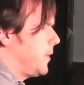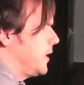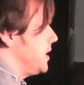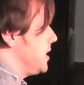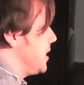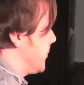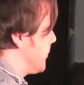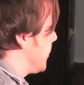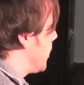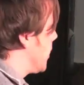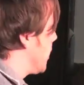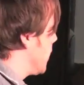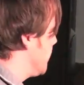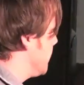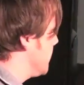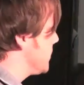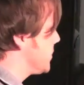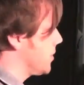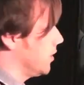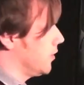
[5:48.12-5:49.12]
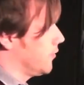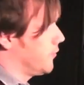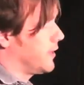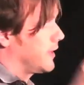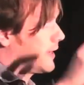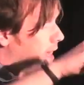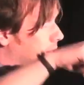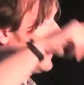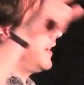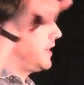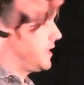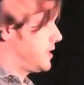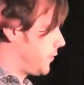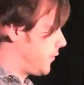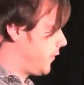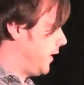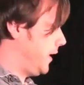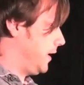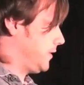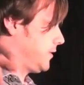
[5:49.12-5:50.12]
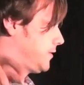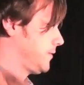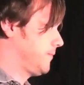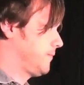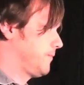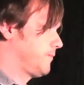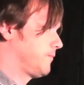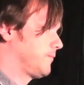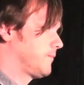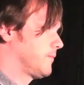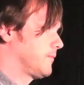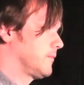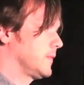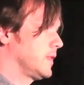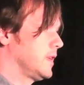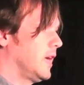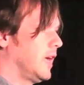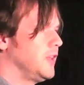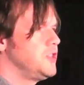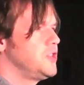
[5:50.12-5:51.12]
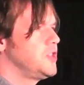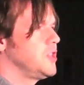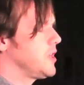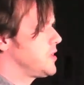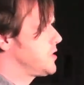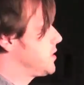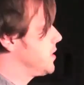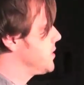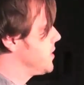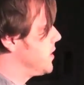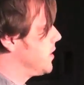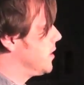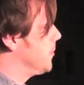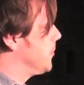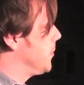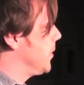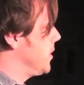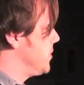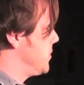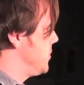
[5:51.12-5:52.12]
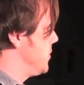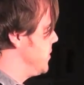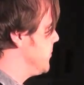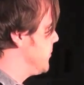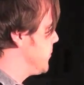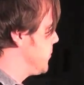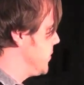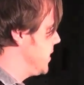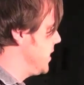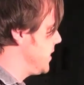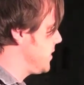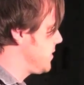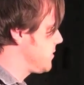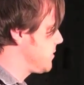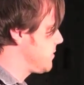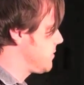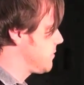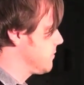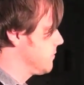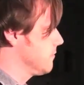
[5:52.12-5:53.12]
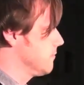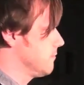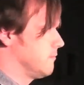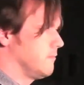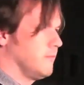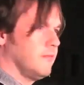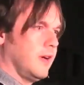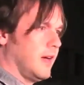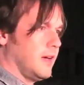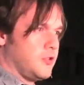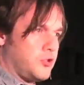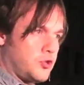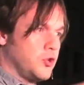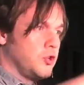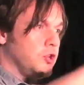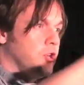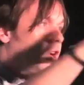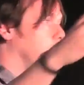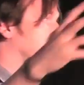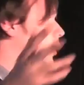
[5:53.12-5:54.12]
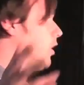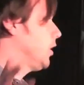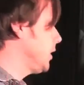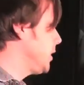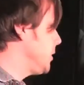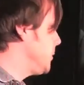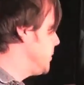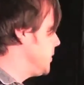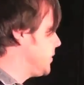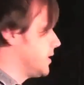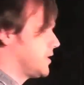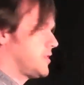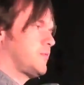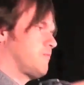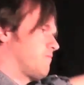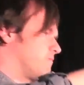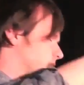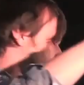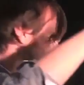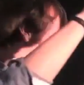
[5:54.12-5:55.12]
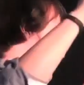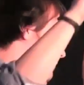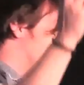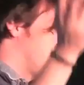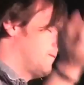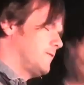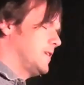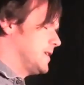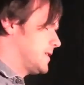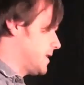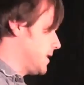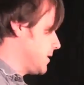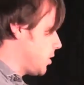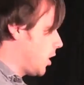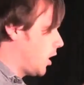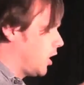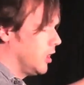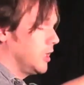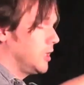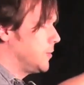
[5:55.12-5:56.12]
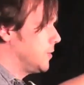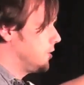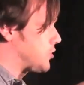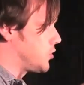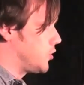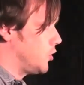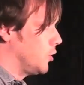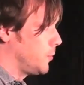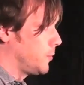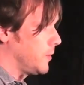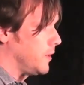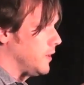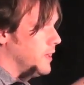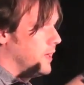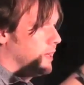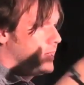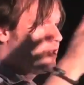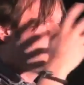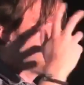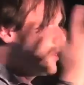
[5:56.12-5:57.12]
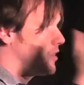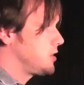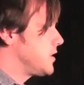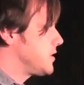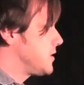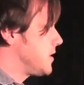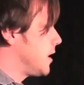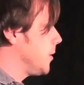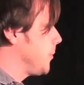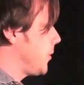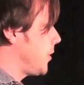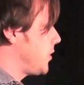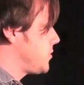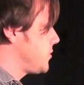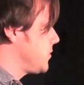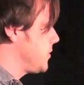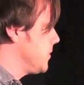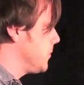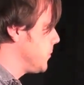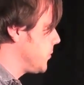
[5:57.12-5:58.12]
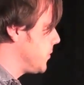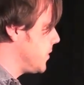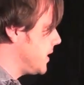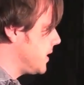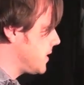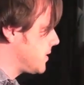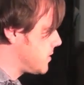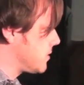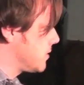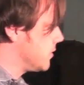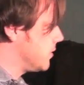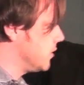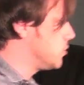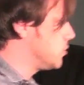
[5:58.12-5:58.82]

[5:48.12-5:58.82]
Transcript: in the apartments of the guy's friend. And just as they're about to embrace, true to Hollywood, this is a Hollywood trope, just as they're about to embrace, the